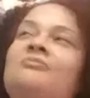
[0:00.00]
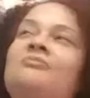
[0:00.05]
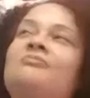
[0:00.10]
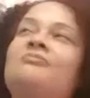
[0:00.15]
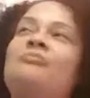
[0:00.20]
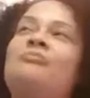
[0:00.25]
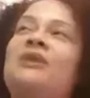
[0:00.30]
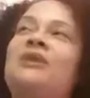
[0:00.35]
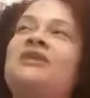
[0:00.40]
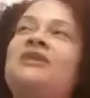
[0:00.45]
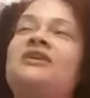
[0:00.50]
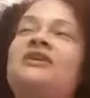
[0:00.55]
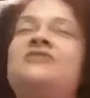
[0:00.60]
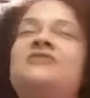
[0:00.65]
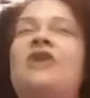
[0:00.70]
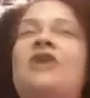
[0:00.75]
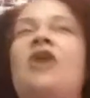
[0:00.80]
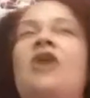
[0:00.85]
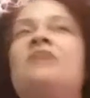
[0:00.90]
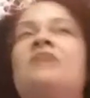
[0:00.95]
But
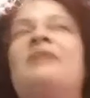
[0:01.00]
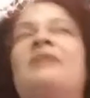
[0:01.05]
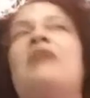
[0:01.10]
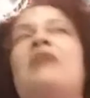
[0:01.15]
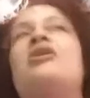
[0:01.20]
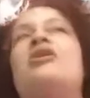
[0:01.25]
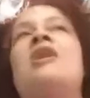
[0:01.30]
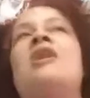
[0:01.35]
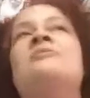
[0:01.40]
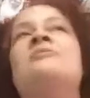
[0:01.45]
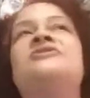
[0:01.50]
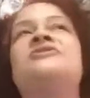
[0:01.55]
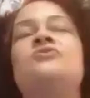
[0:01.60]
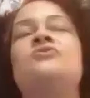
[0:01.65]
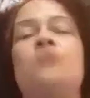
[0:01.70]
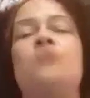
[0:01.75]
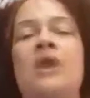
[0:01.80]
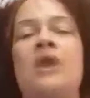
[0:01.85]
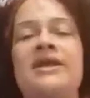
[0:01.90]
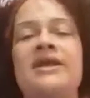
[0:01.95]
it's all about coming to
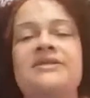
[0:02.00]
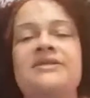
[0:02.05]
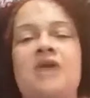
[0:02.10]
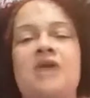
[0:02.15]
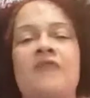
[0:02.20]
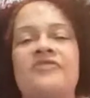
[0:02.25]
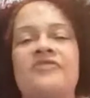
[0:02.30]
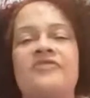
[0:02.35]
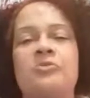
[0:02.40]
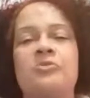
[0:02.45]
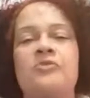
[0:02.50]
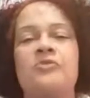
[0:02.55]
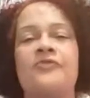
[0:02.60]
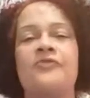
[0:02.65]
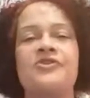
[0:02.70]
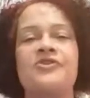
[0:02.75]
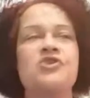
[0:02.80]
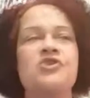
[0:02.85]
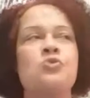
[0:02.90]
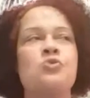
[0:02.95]
what is comfortable
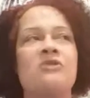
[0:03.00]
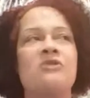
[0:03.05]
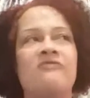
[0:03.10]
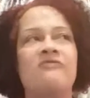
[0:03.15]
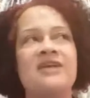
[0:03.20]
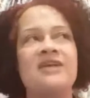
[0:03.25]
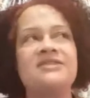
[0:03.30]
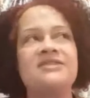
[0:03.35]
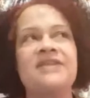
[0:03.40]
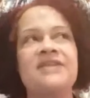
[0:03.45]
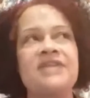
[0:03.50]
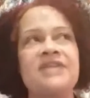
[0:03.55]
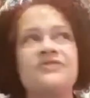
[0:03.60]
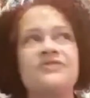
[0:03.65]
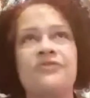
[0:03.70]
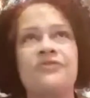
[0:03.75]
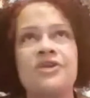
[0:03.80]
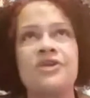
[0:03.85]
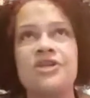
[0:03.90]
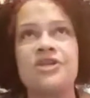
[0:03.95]
for you, what
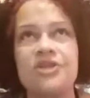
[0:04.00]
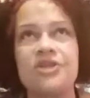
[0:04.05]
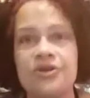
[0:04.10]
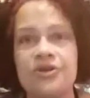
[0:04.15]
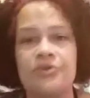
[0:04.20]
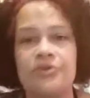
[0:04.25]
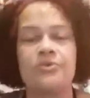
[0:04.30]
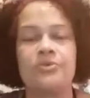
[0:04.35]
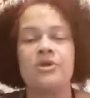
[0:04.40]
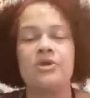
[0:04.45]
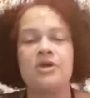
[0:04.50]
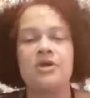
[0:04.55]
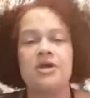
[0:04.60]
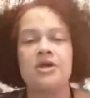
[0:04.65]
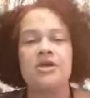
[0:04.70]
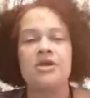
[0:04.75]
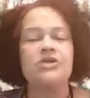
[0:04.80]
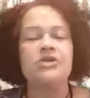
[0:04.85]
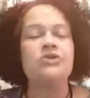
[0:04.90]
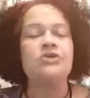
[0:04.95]
resonates for you.
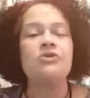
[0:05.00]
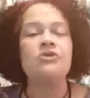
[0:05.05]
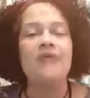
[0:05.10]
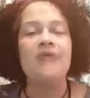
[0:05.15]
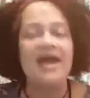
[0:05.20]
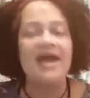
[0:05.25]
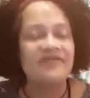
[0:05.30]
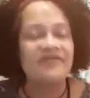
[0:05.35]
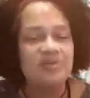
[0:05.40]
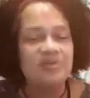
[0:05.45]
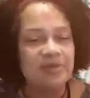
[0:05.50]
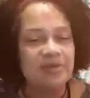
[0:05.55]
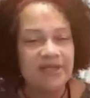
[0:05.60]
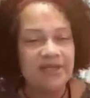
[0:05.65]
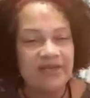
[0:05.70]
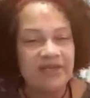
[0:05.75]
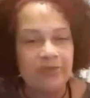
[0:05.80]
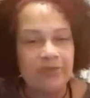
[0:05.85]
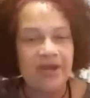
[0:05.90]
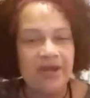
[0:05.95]
You don't have to
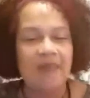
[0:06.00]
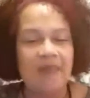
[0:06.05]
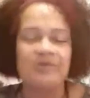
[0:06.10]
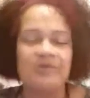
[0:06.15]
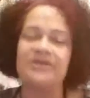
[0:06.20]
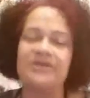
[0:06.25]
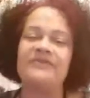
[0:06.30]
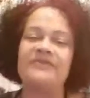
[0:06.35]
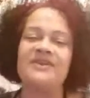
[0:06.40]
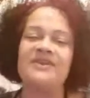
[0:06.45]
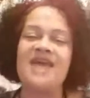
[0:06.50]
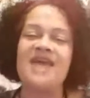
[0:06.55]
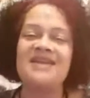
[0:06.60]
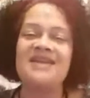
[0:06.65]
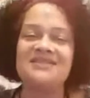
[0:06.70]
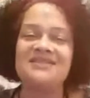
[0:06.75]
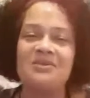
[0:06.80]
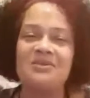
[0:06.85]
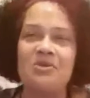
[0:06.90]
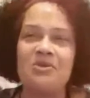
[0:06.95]
believe what I believe. And that
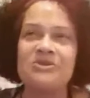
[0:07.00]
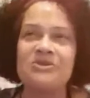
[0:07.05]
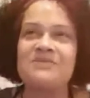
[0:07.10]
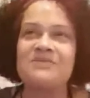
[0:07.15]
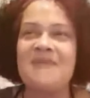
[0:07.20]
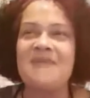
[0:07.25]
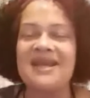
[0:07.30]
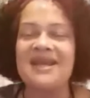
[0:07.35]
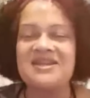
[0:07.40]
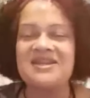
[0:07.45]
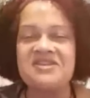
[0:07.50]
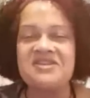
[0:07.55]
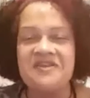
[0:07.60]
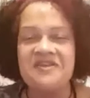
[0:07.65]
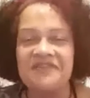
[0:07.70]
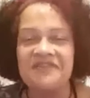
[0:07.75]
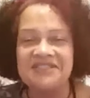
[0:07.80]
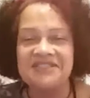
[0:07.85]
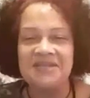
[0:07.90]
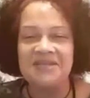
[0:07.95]
is the most
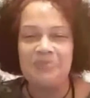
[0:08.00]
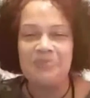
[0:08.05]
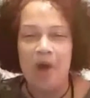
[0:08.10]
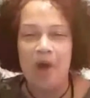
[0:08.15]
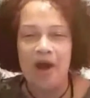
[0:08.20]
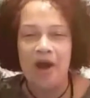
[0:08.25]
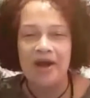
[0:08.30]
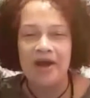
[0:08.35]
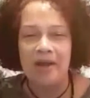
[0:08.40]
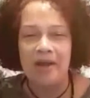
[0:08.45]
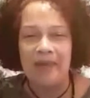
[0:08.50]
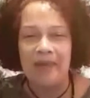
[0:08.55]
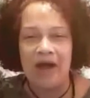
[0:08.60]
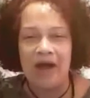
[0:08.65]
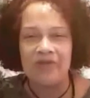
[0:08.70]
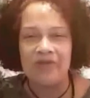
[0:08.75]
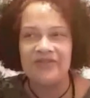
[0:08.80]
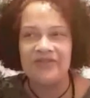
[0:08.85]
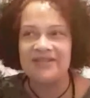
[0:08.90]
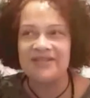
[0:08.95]
magnificent part
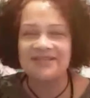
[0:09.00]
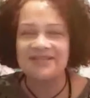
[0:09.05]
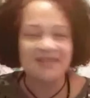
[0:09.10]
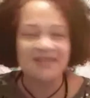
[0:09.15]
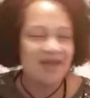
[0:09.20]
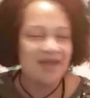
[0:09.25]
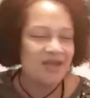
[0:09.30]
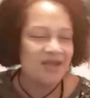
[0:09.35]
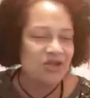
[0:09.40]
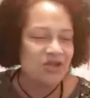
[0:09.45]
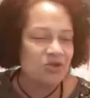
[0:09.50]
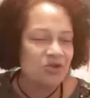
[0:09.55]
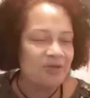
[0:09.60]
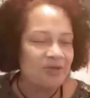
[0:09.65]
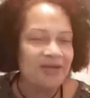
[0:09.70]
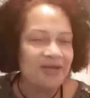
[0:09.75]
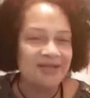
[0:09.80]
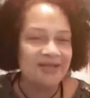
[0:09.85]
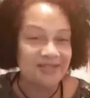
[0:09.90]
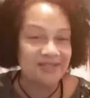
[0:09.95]
about this
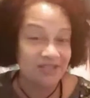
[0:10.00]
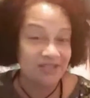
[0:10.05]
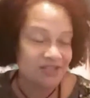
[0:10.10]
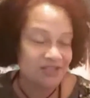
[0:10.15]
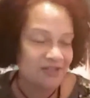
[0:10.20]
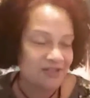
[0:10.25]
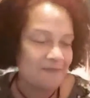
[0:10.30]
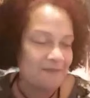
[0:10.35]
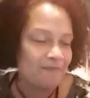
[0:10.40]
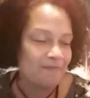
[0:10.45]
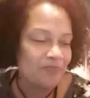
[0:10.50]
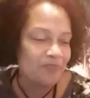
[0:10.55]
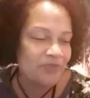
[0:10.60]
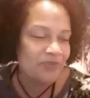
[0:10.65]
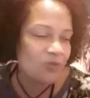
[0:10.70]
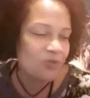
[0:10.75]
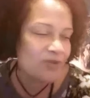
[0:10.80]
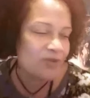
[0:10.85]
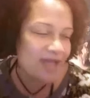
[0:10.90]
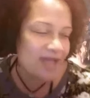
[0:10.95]
human condition.
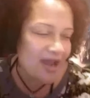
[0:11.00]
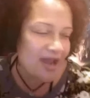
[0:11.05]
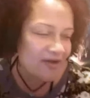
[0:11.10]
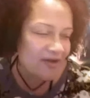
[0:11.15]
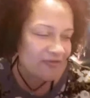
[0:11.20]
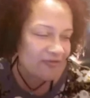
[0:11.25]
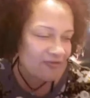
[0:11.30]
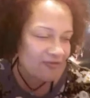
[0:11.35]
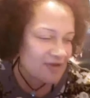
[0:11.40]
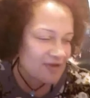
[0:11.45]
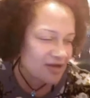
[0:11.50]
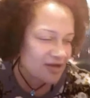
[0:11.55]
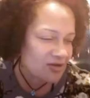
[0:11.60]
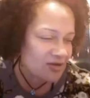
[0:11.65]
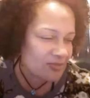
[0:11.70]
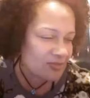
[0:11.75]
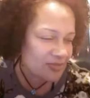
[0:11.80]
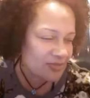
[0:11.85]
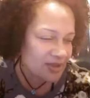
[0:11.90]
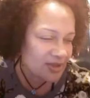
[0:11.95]
We have
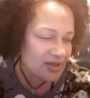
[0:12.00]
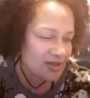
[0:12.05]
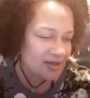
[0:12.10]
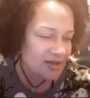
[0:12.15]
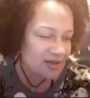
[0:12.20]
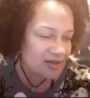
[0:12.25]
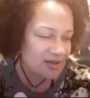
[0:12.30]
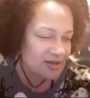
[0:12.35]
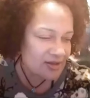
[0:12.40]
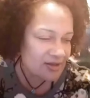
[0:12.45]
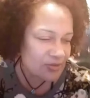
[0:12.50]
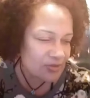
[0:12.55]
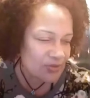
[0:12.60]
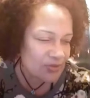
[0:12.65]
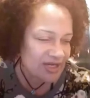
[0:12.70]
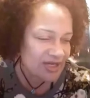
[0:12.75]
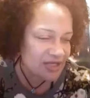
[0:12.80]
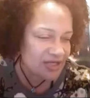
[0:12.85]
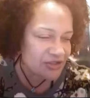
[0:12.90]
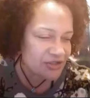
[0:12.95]
freedom.
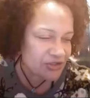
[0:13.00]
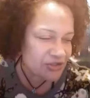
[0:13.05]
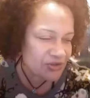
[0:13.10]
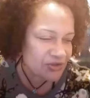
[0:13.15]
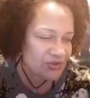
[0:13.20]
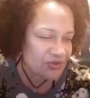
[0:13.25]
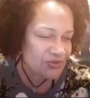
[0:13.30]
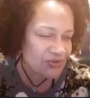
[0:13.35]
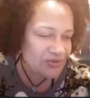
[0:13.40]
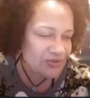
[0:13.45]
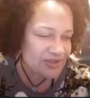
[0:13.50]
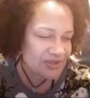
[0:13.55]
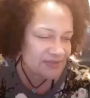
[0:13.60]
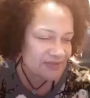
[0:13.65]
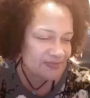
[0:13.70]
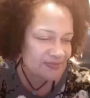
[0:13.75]
We can choose.